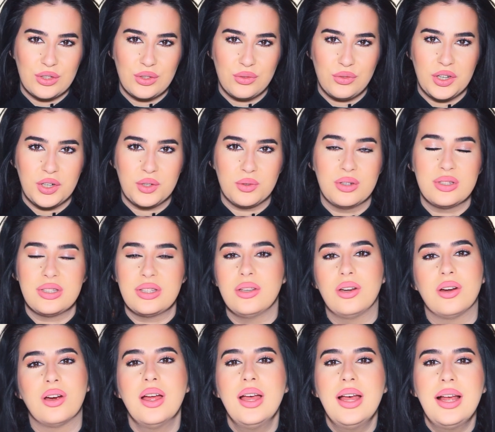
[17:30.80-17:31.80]
the fragrance
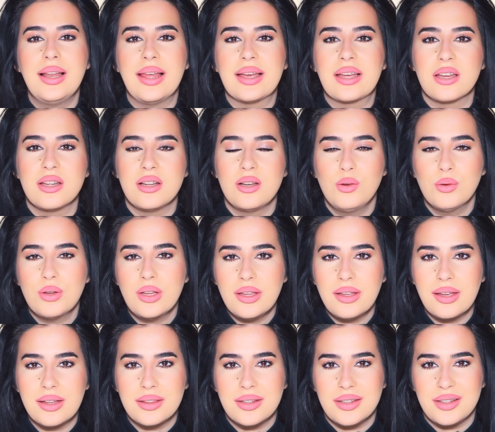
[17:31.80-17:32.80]
here, like
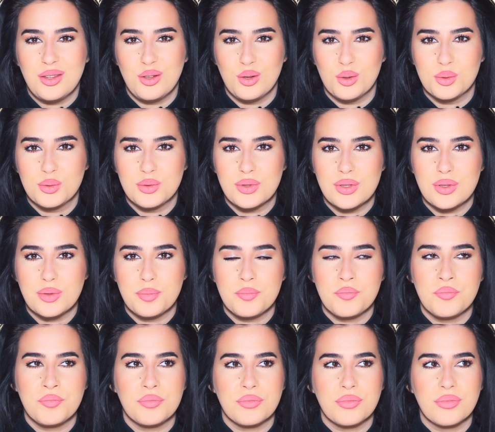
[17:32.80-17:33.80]
looking at the notes,
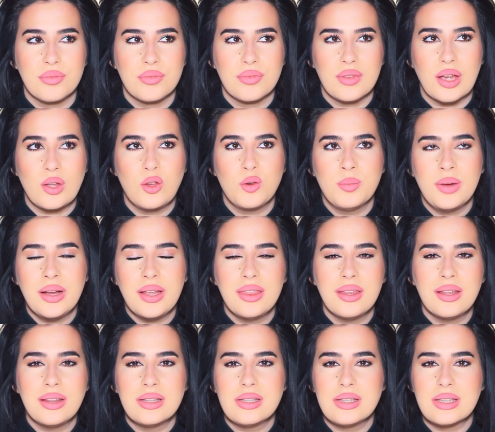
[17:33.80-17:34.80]
you might
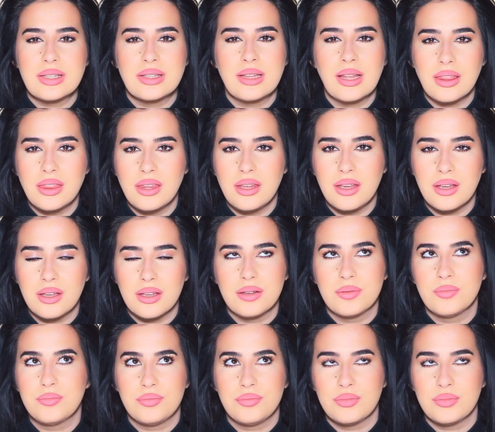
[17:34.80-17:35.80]
think this is nothing,
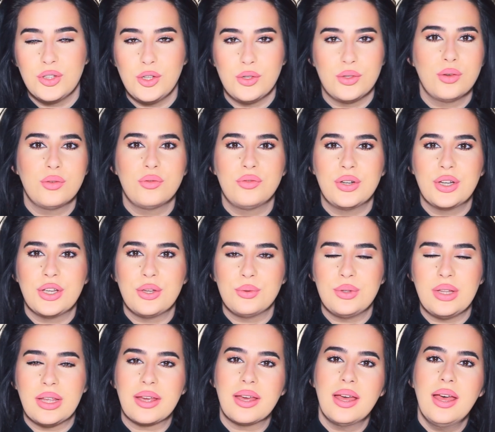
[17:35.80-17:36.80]
you know, very
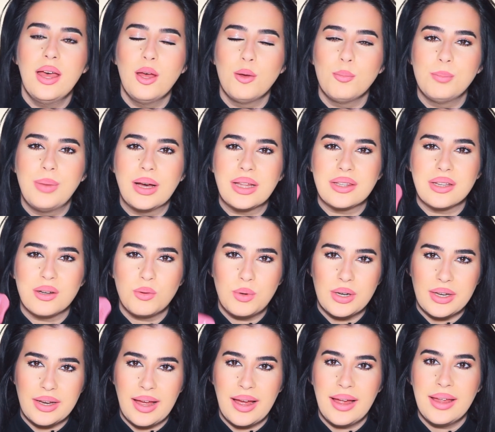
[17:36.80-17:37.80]
unique, but
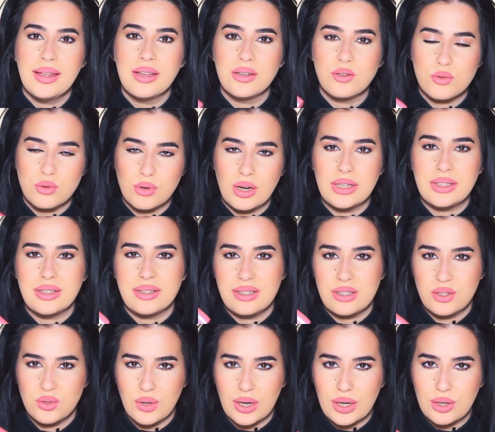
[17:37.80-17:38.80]
when I tried
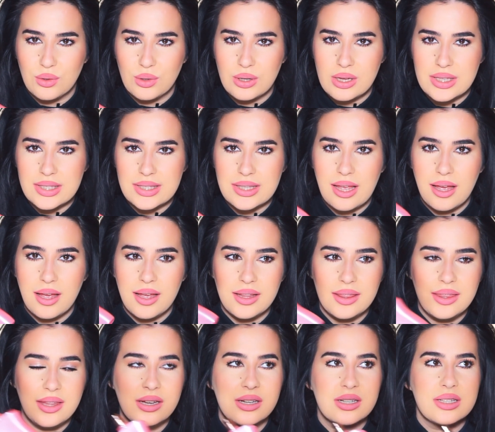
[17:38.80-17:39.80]
this fragrance,
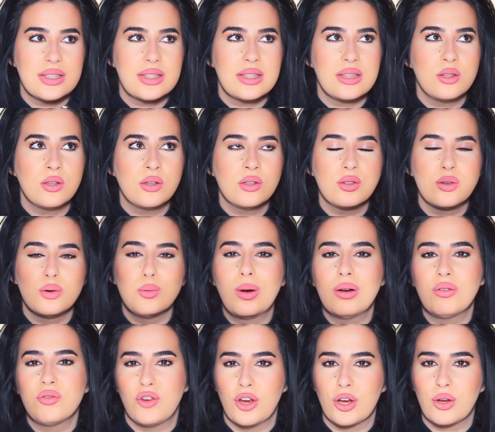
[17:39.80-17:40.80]
there's not
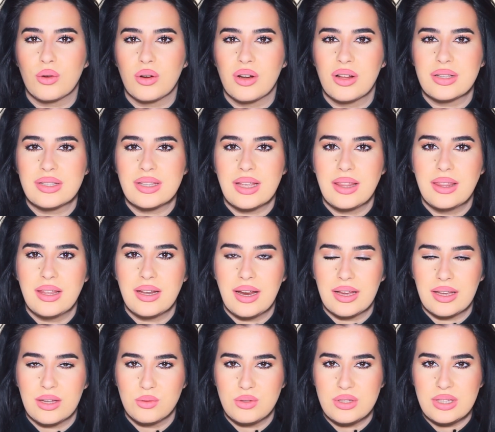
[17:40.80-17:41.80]
one fragrance that I
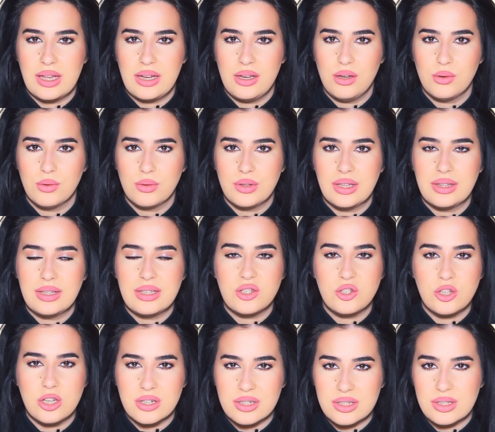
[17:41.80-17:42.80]
could tell you that this
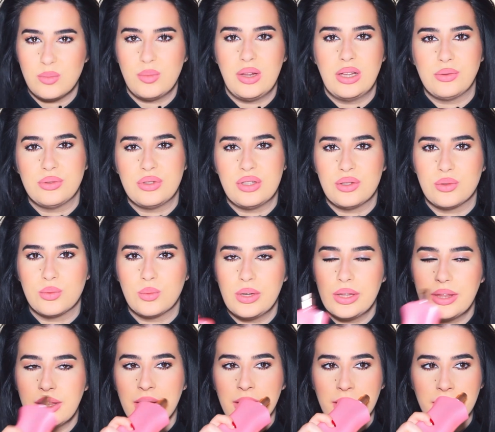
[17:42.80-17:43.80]
shares similarities
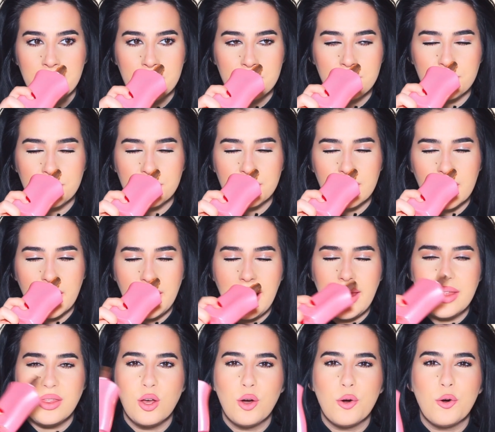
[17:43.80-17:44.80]
with.
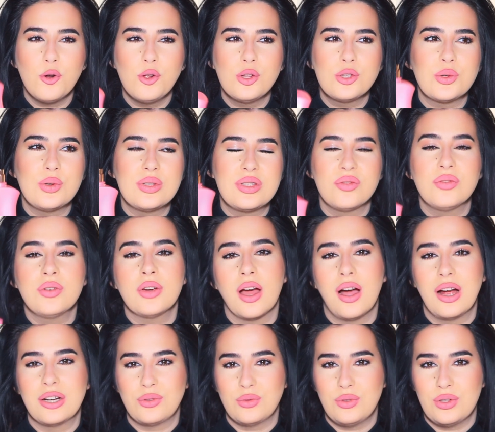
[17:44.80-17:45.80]
And also, it's a very
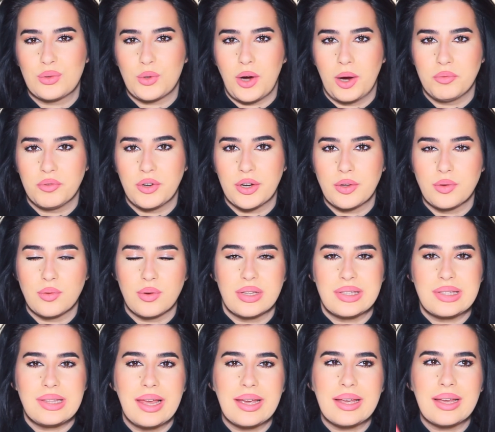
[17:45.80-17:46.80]
hard to describe
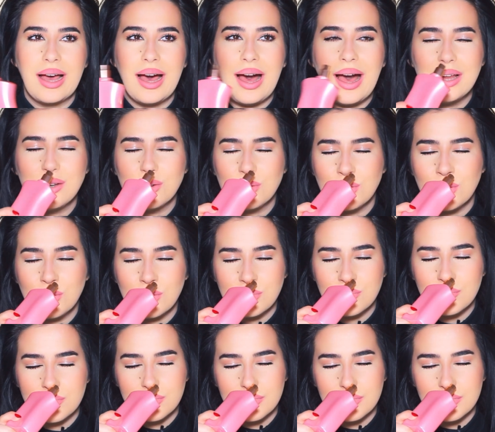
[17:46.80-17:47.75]
fragrance. Like, I don't know,